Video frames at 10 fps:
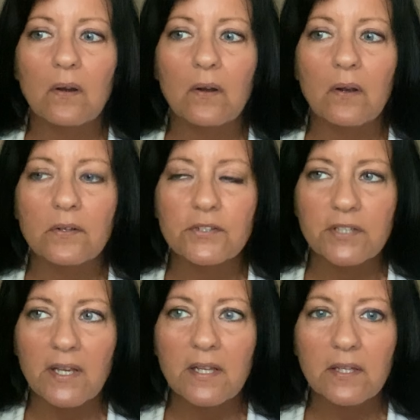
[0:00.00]
are
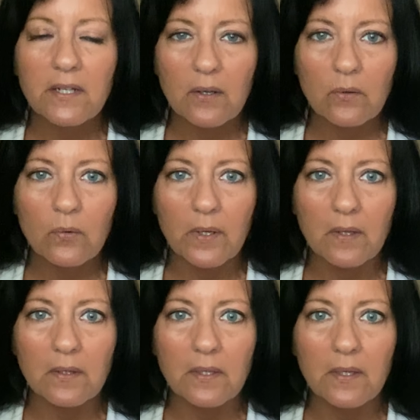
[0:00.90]
cycling down
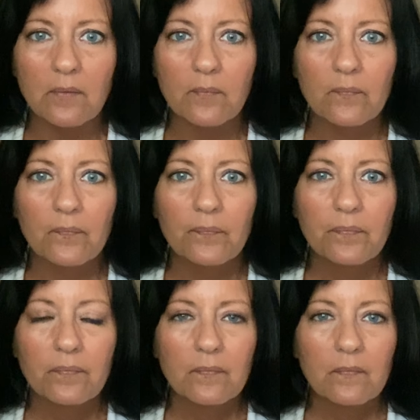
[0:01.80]
quickly.
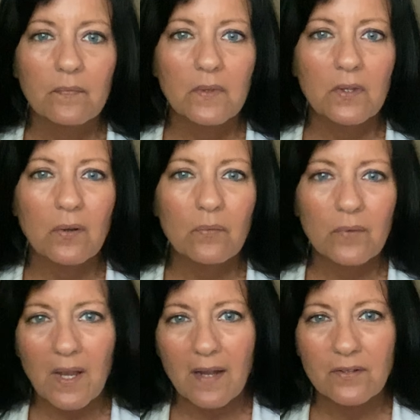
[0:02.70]
Don't
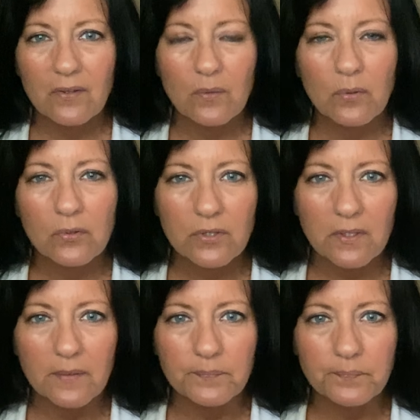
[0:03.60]
react to their bullshit.